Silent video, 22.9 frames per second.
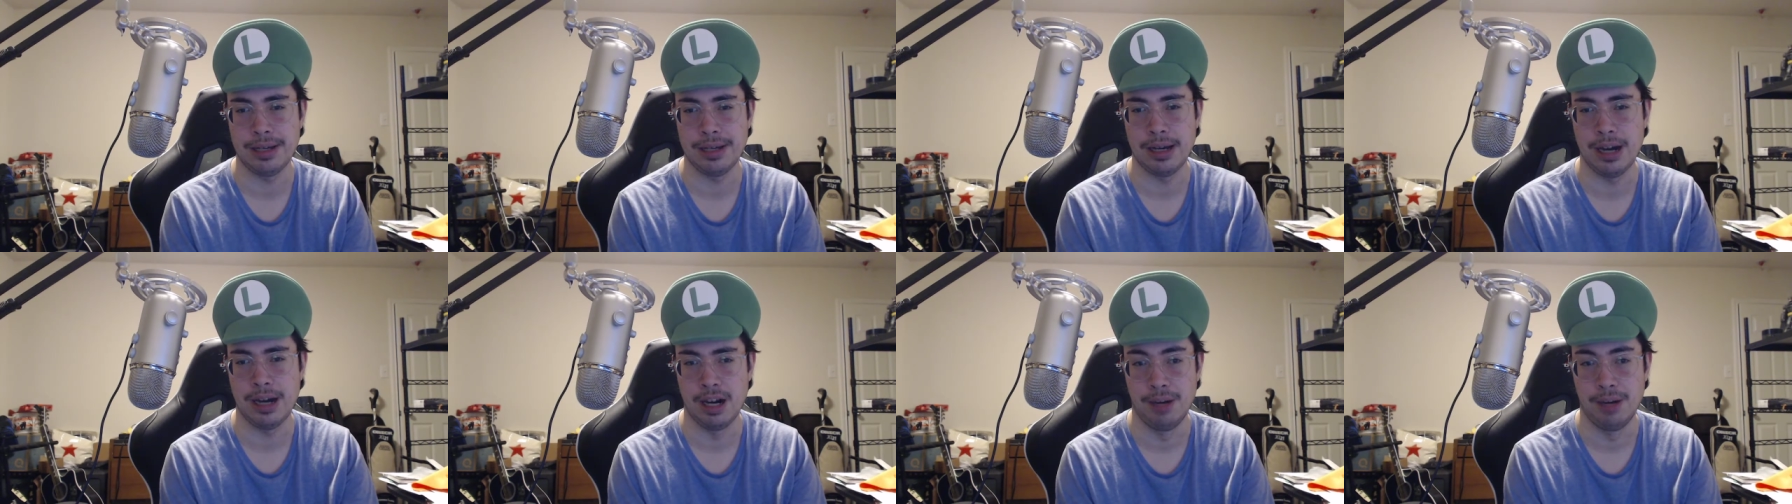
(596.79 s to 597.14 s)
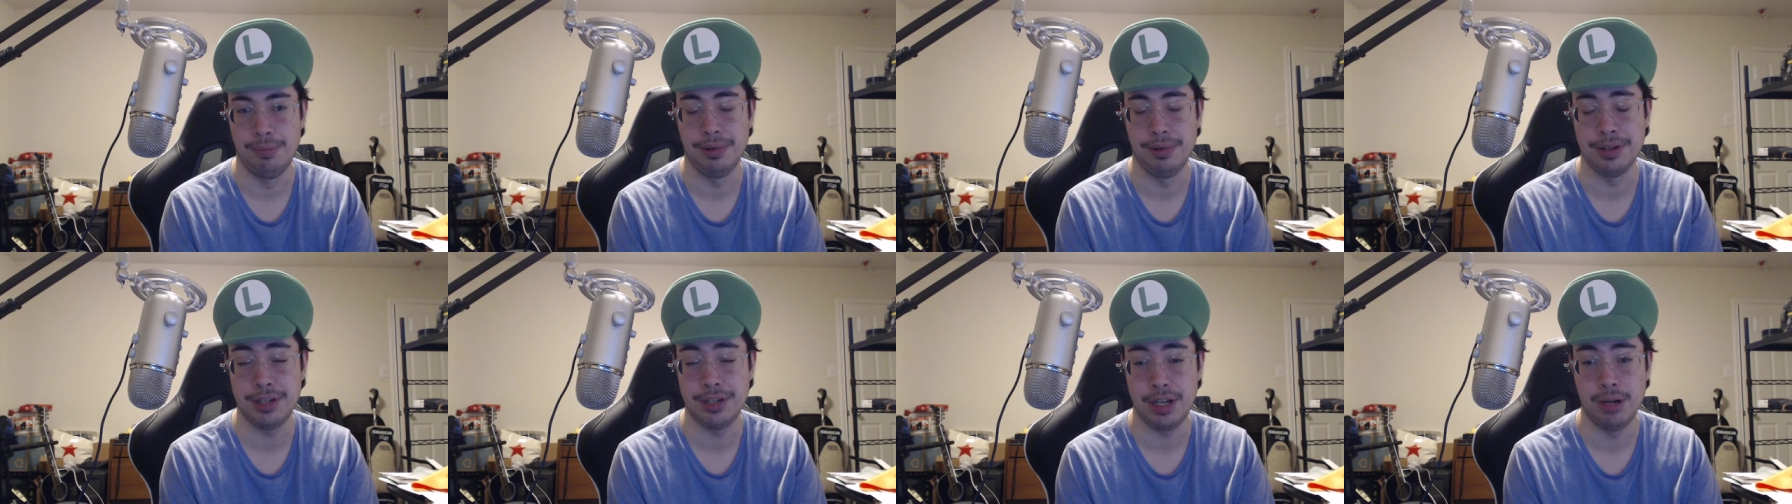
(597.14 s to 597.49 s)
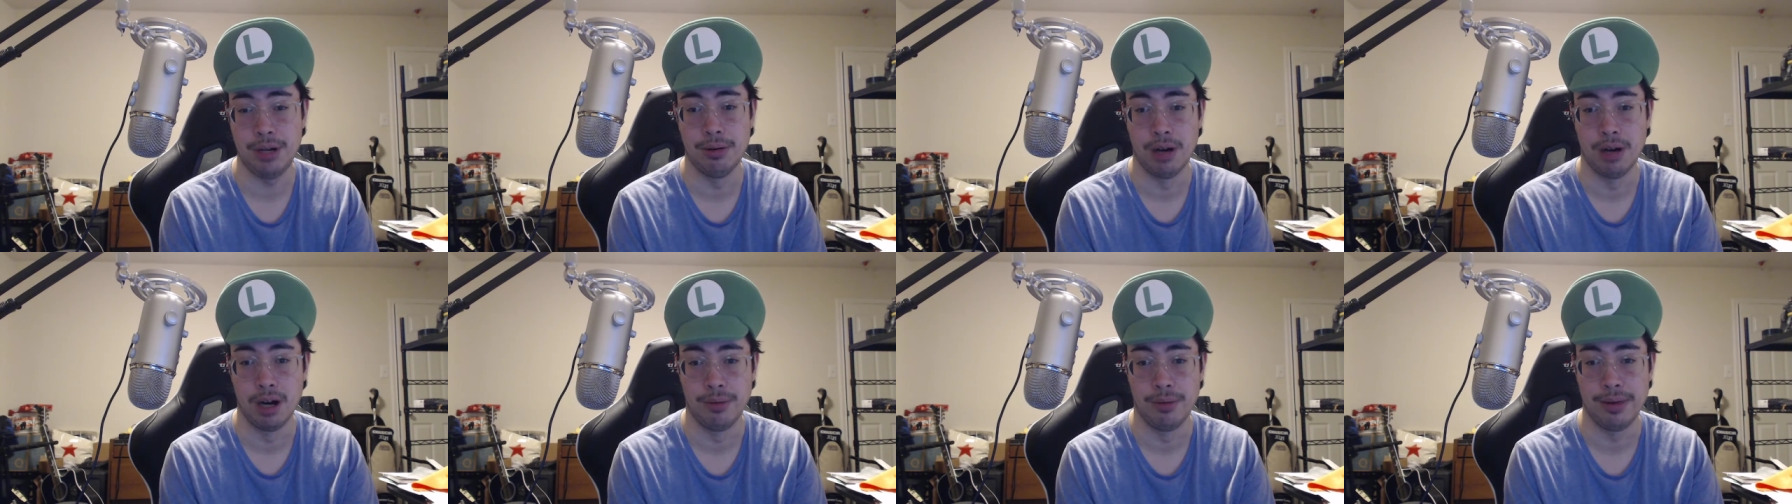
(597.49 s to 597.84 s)
and helpless
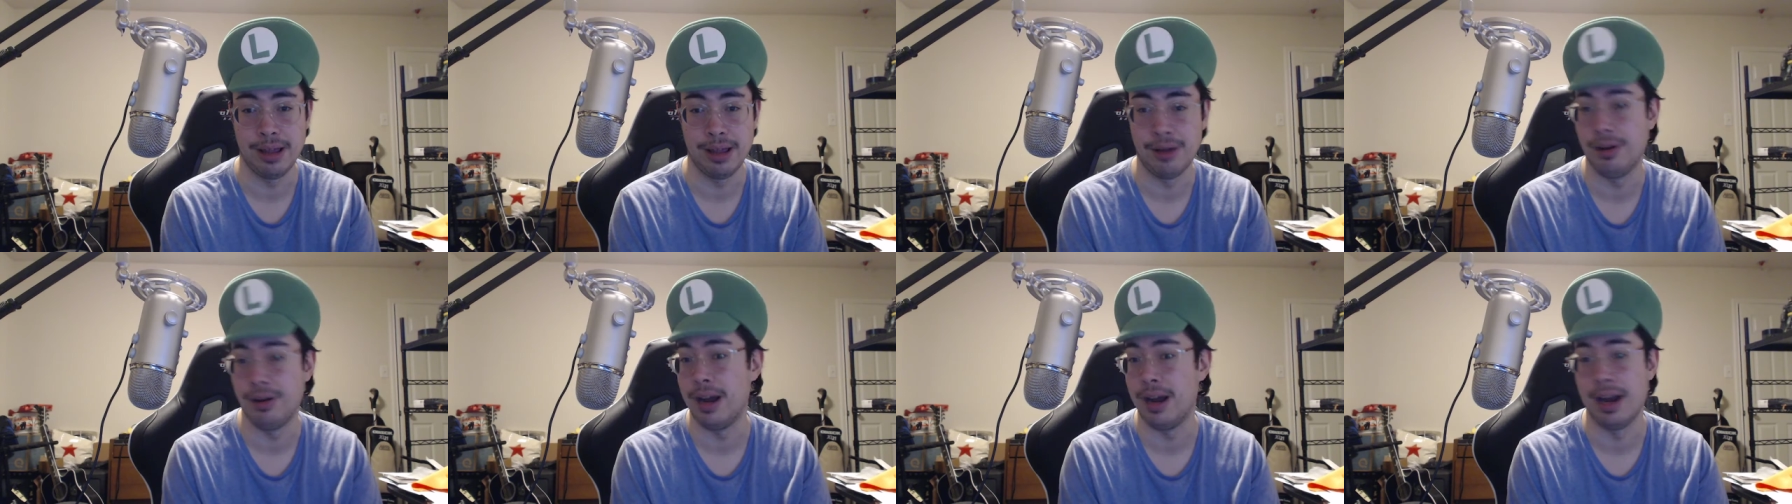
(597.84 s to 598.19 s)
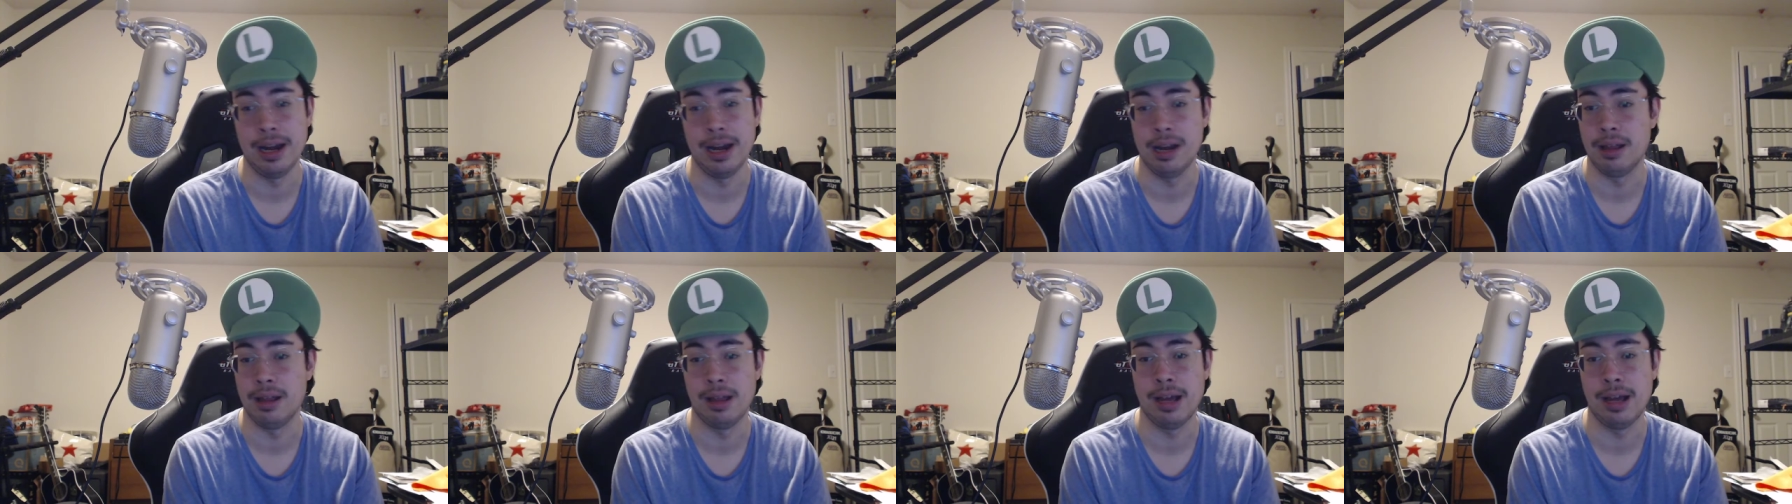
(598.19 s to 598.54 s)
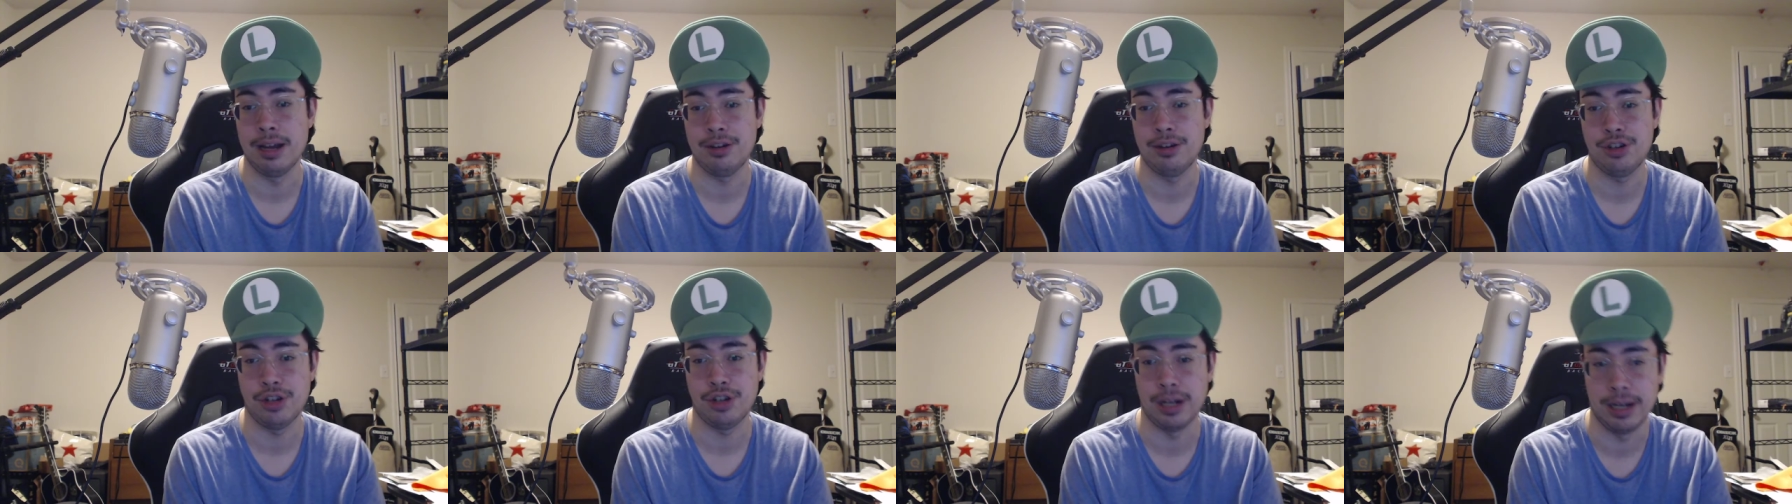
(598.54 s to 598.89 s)
you are without any of
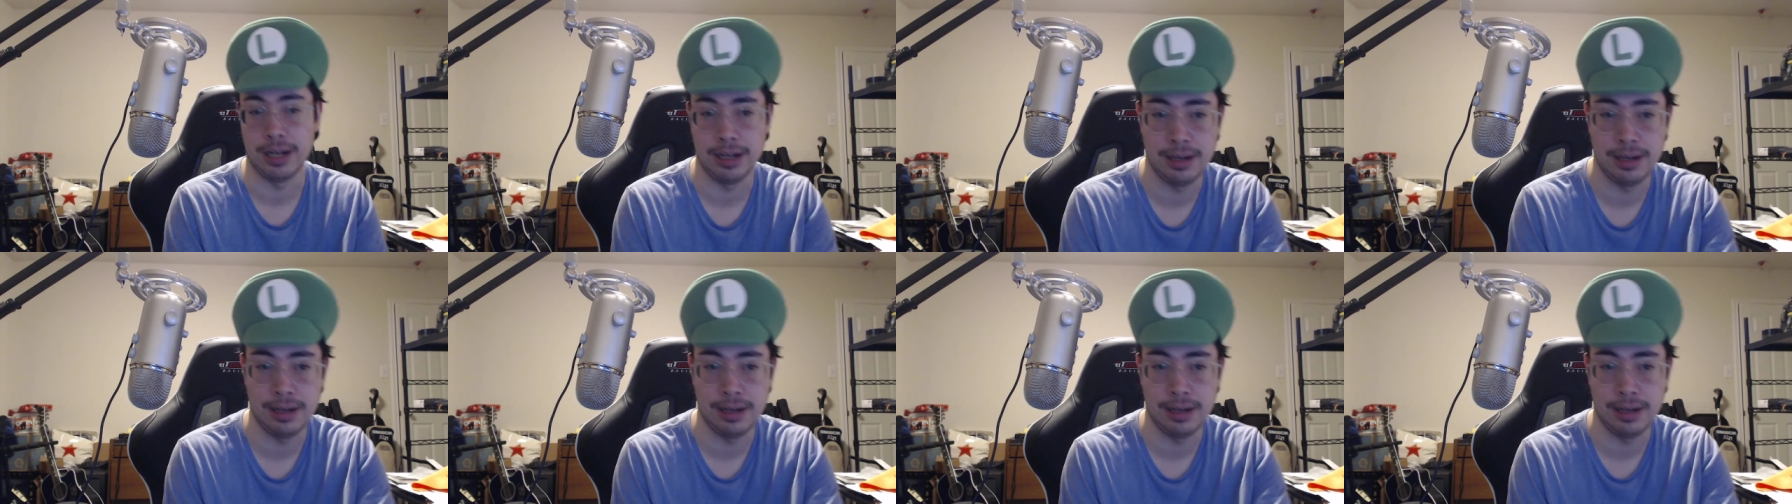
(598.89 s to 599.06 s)
that shit.